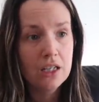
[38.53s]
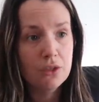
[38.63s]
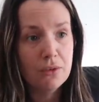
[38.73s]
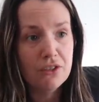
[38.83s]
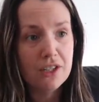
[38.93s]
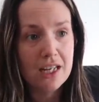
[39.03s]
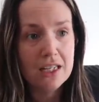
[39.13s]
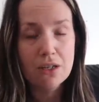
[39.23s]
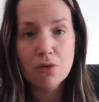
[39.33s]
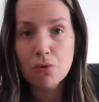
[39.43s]
So we've just
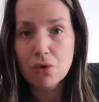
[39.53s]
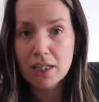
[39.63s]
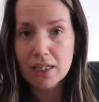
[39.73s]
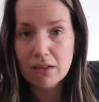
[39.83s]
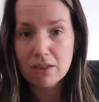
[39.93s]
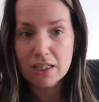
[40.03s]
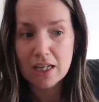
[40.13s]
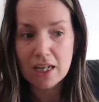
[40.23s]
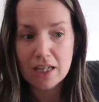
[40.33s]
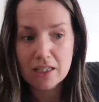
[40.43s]
had a little morning
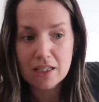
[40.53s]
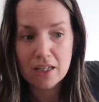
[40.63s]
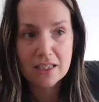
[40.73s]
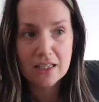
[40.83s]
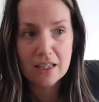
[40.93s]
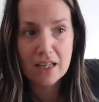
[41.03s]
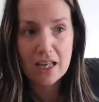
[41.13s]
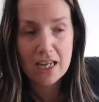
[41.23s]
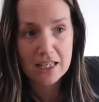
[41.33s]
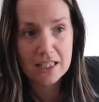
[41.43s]
downstairs and
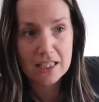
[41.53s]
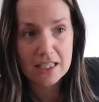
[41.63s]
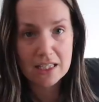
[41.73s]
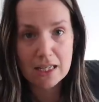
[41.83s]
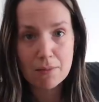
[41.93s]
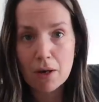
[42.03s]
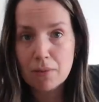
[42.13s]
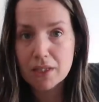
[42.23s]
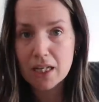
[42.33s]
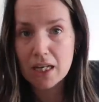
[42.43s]
Hainsley's asleep
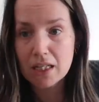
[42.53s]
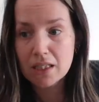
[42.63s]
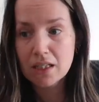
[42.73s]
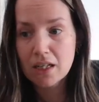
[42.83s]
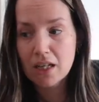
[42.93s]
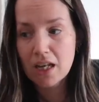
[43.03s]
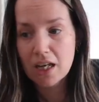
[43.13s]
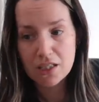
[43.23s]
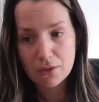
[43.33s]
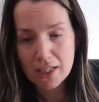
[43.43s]
upstairs
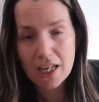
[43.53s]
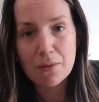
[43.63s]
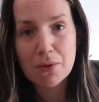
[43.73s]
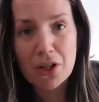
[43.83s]
and so is Gabe.